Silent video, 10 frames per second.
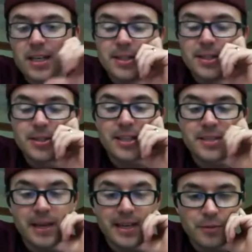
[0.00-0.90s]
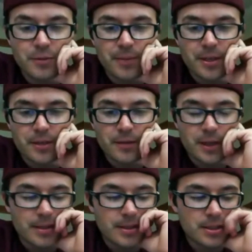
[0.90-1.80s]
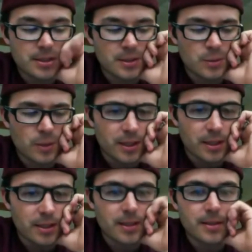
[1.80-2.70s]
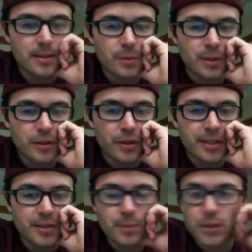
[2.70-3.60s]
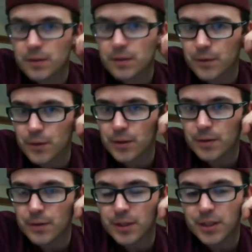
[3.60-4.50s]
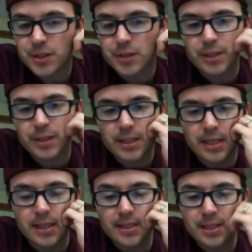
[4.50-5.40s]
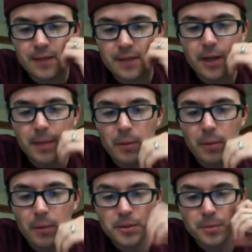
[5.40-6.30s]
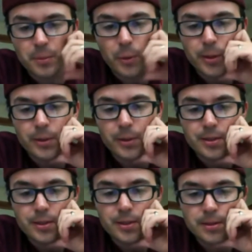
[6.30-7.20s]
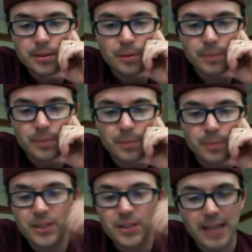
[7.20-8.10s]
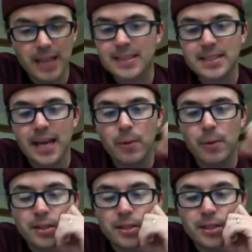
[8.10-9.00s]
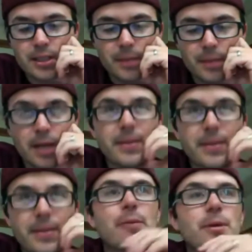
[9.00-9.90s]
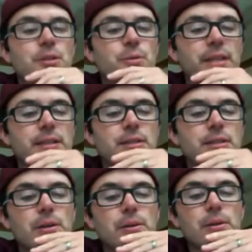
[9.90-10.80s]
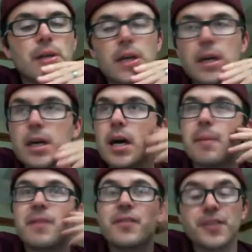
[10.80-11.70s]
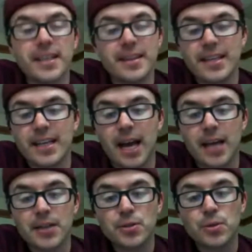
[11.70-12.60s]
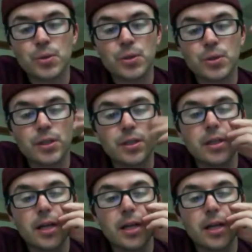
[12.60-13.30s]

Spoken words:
So that's my name drop there. It's one of the greatest books for teaching reading that I think has ever come out. One of the most important ones. So books like that, Nancy Atwell's The Reading Zone. And if you're thinking high school,